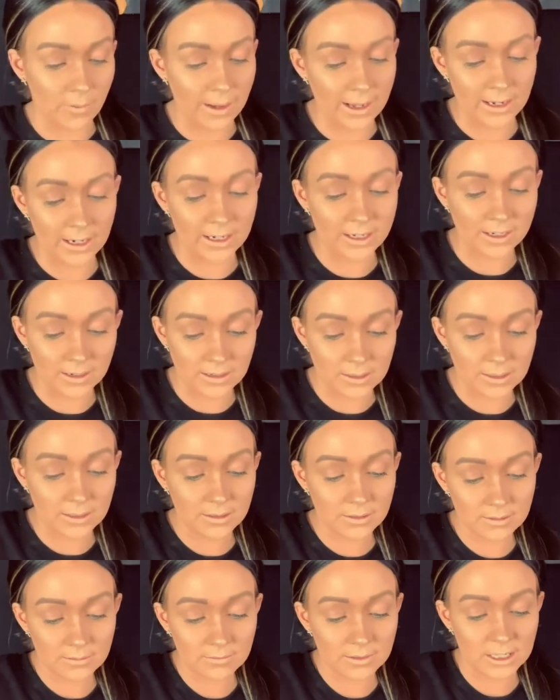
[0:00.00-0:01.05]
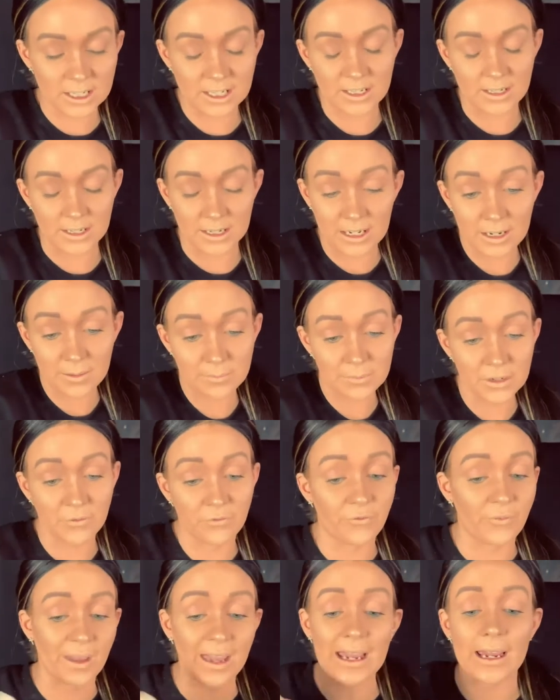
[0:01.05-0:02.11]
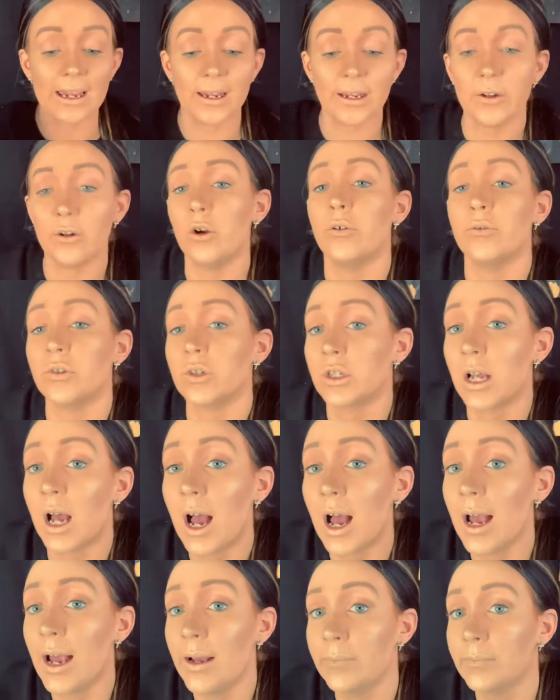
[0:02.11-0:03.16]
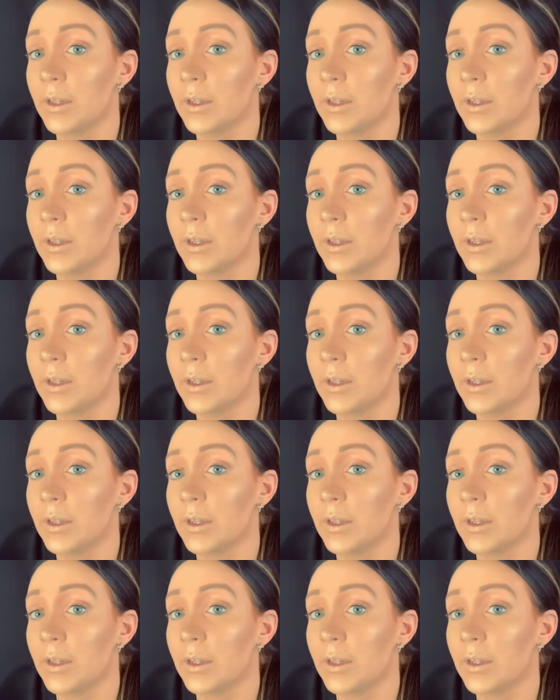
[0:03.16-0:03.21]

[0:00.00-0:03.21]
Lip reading: And it doesn't seem to fade over time.